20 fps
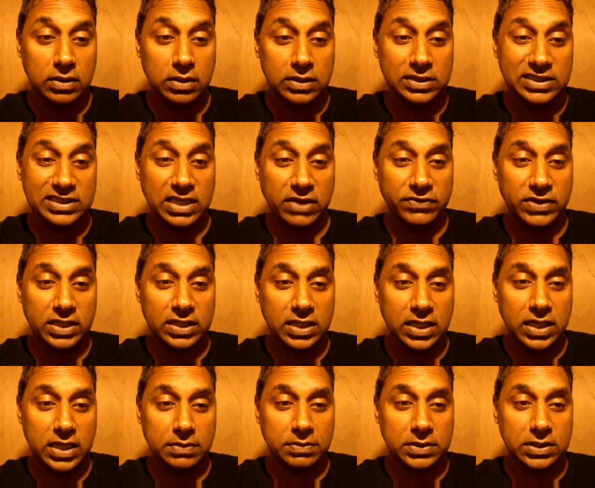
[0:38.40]
seven
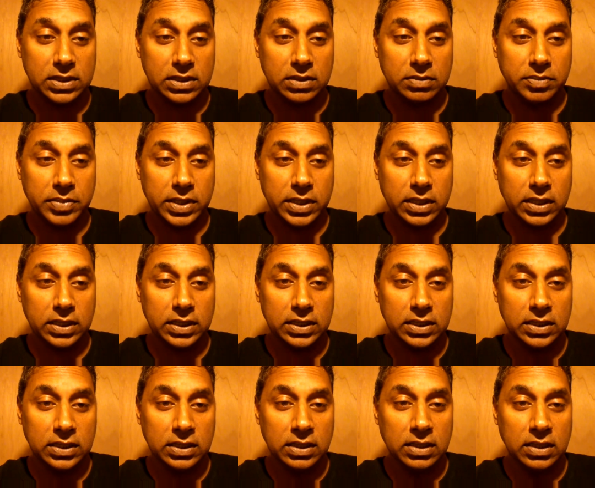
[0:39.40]
times, apparently.
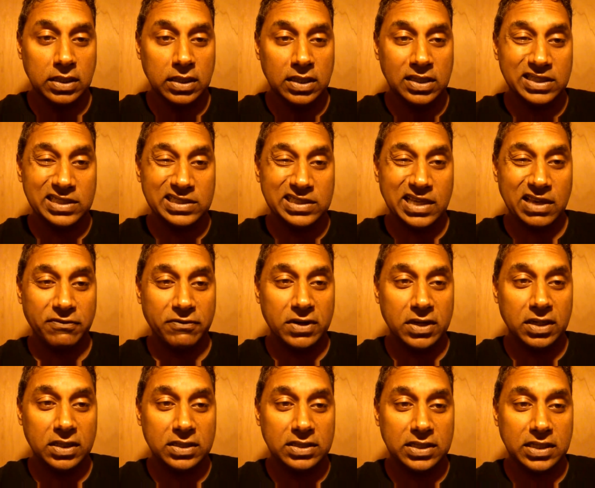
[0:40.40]

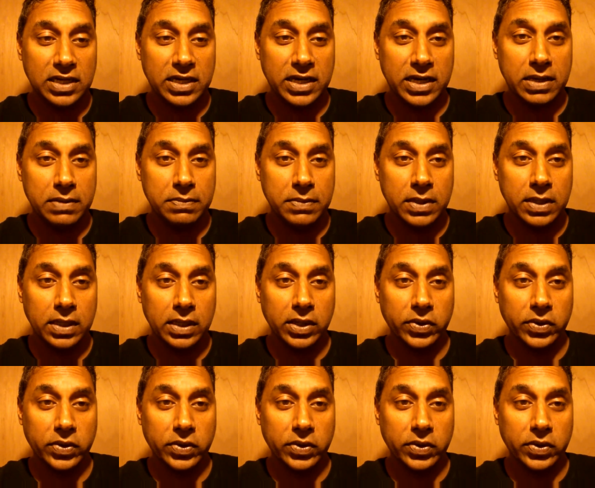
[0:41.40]
Seven time